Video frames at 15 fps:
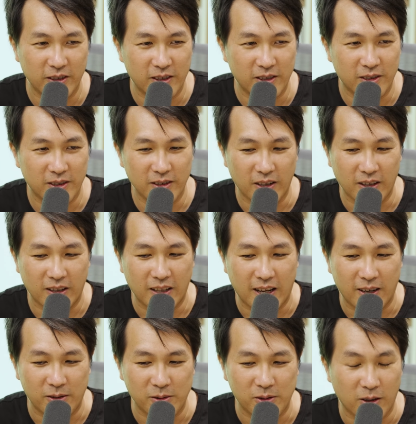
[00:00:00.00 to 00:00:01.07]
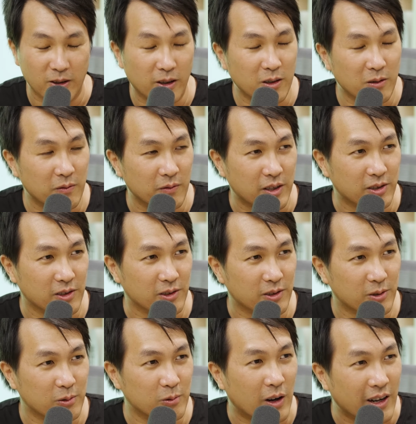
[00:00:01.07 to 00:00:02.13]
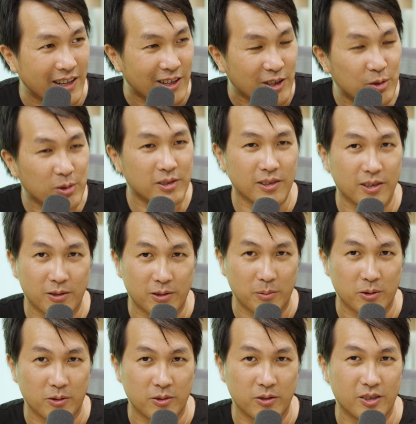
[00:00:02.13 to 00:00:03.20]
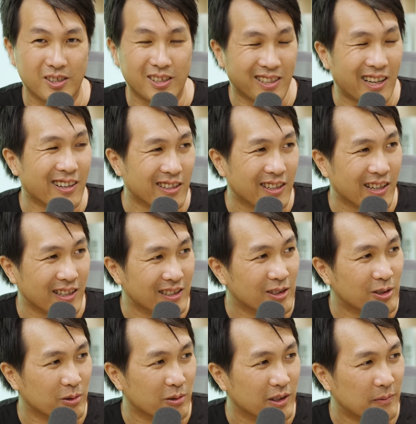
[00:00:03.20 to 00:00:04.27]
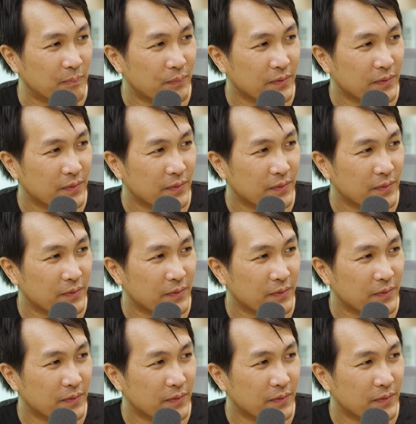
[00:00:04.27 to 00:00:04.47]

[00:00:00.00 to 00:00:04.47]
this allows a lot of investors who are interested in crypto to just kind of get into it.